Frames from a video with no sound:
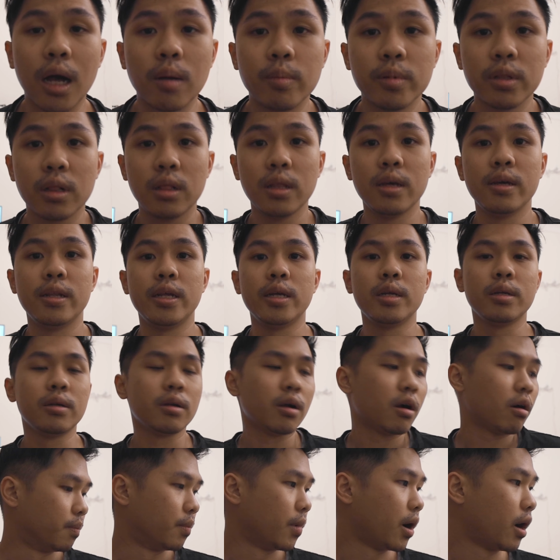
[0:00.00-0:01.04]
I've been
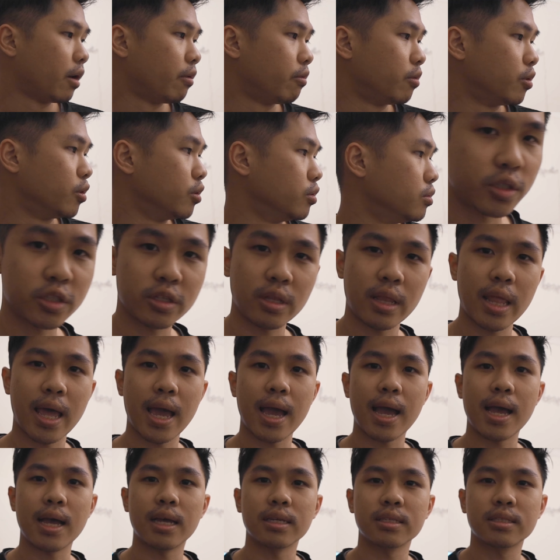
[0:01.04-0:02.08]
cleaning my room
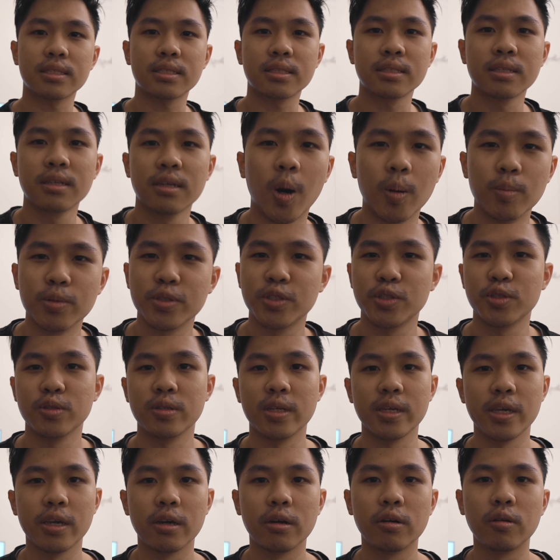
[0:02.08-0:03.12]
/ home
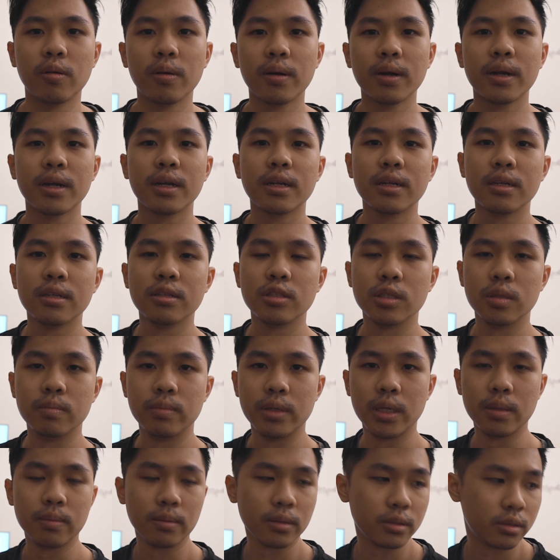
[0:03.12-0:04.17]
studio to
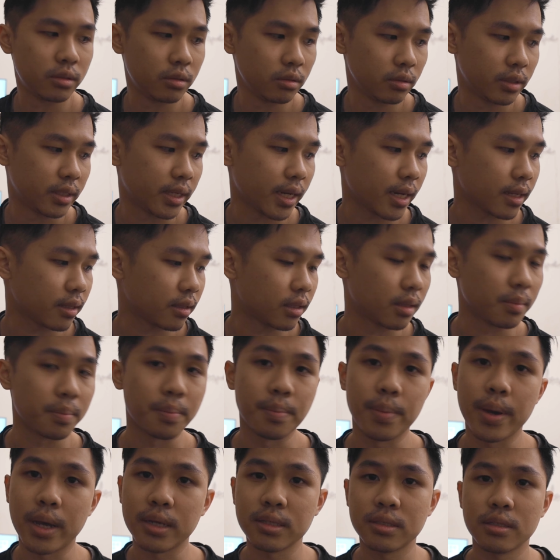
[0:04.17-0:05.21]
be able to get the
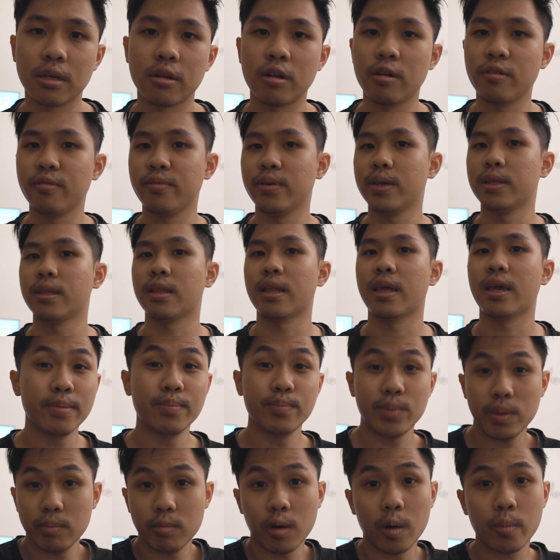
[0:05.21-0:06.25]
best out of it and
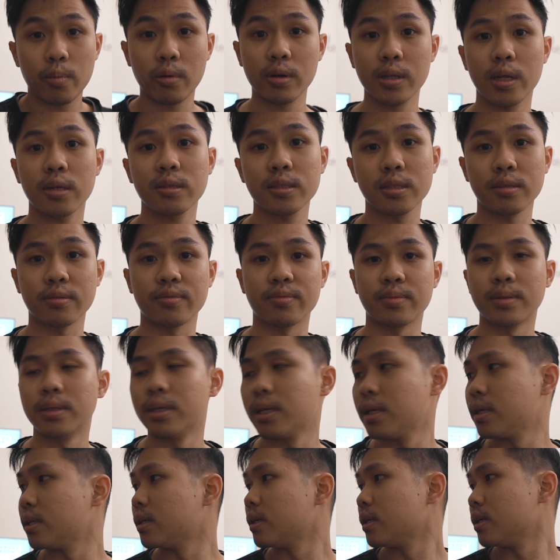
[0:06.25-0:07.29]
be more productive.
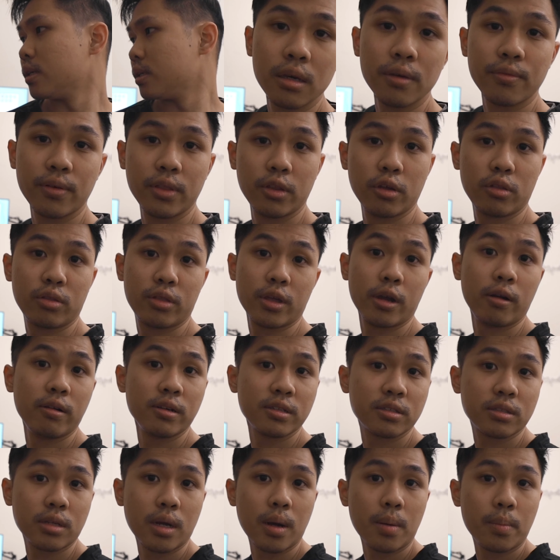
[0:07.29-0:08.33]
Even though there are
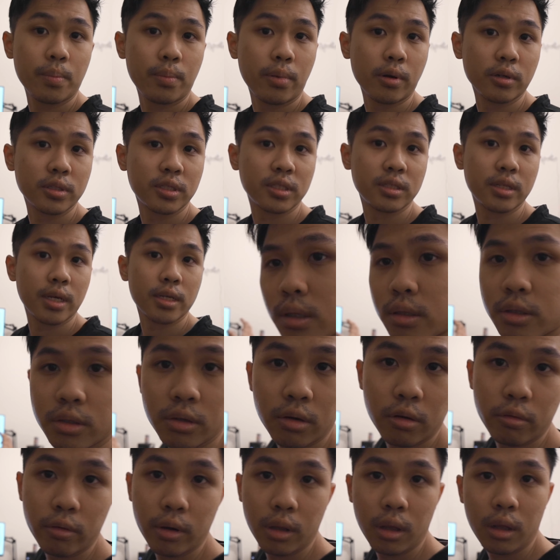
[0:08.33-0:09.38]
some parts that
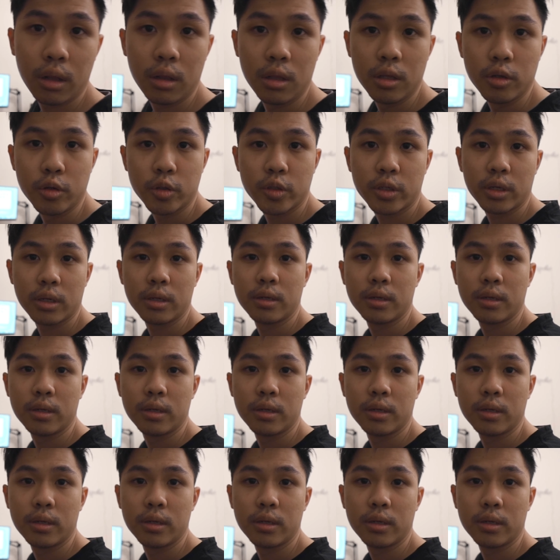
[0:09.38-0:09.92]
don't really look